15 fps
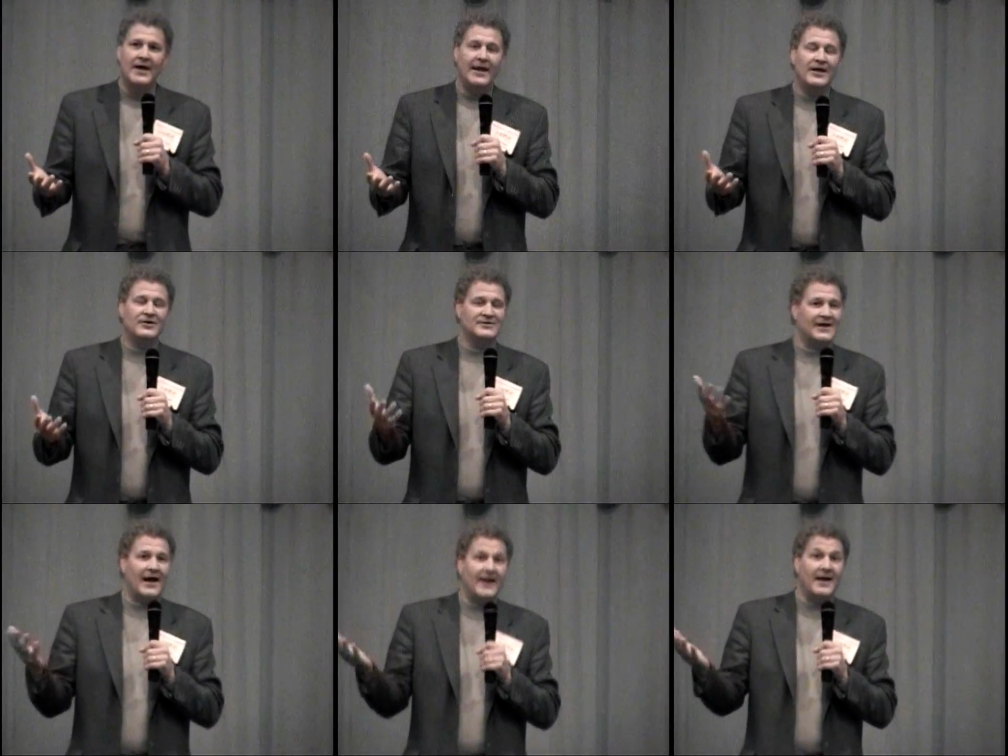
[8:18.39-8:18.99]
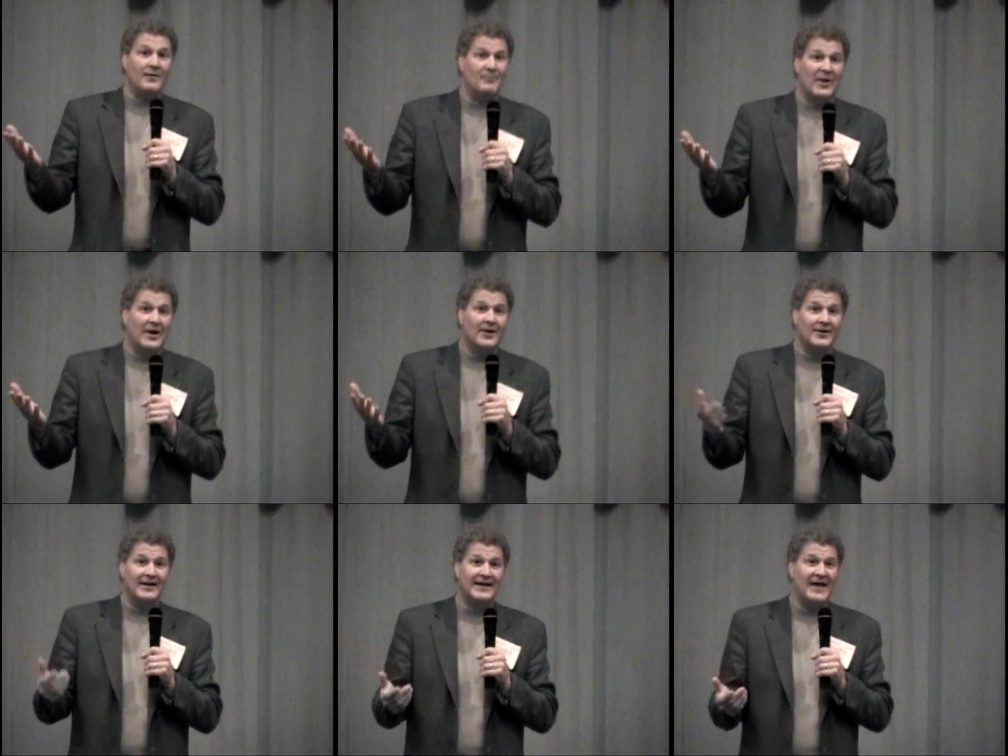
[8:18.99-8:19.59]
And he goes, I got
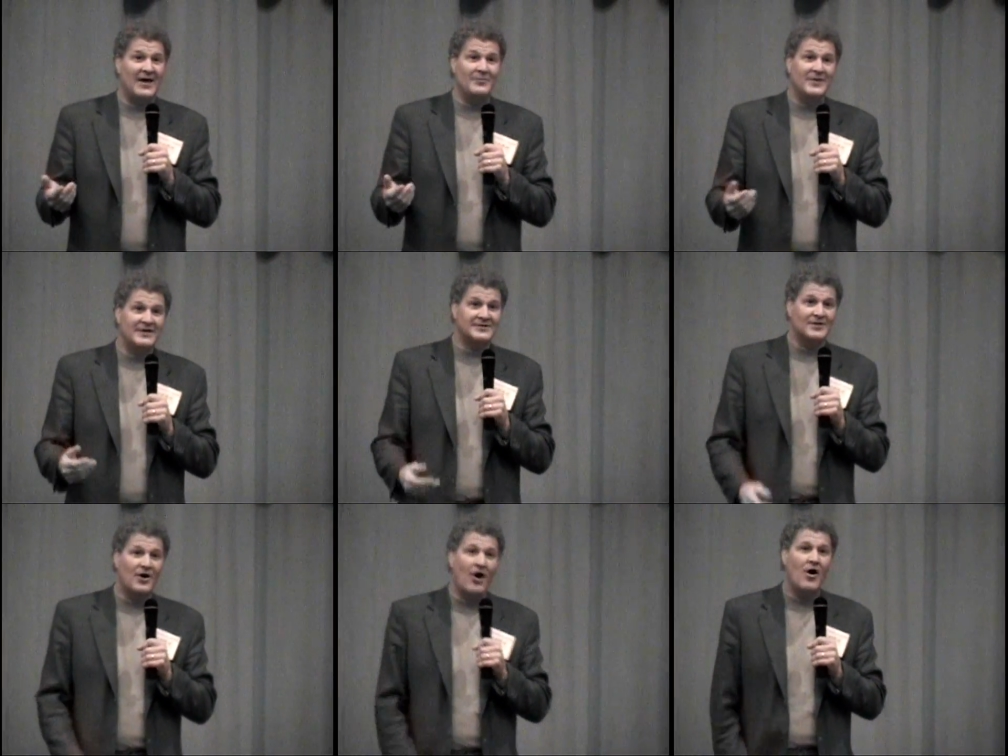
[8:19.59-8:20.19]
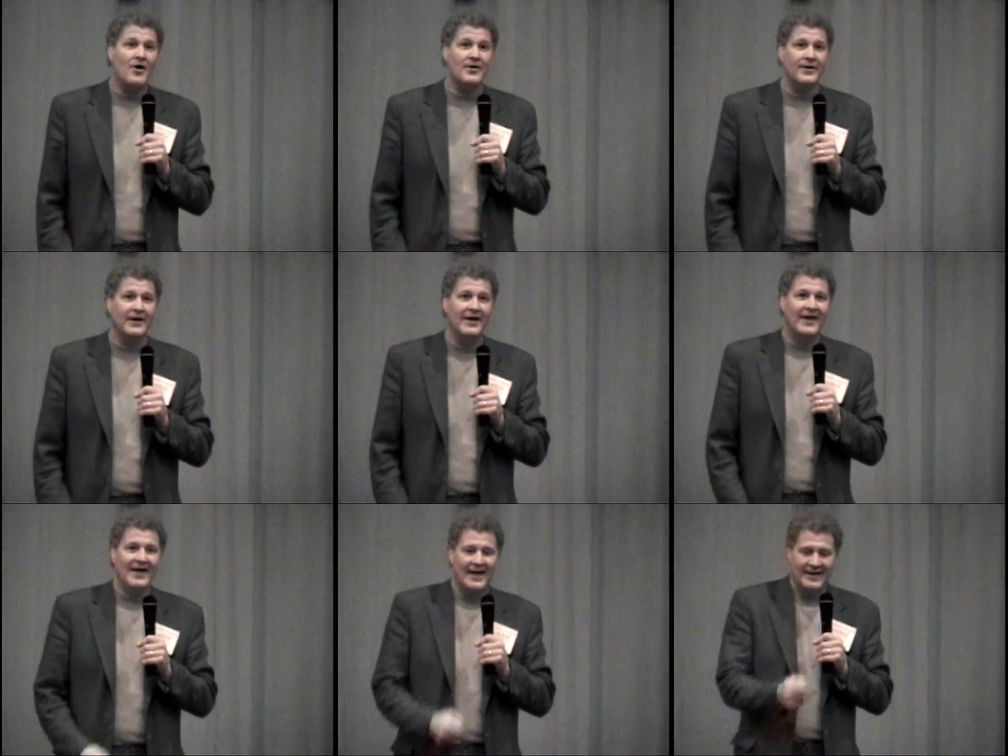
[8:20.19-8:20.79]
better. He gave me his card.